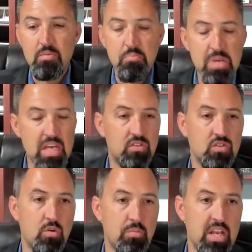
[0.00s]
meet
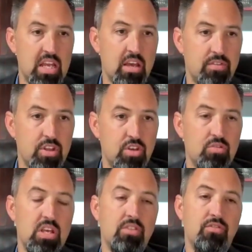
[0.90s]
so many of the
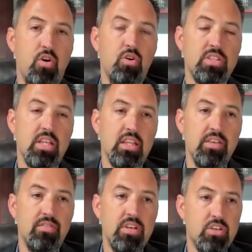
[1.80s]
unique folks that
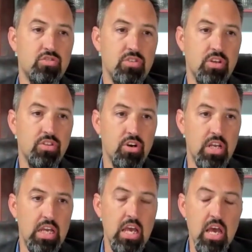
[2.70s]
live in District
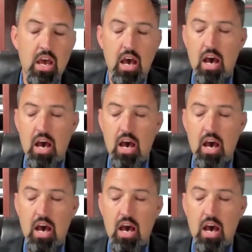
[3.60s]
30.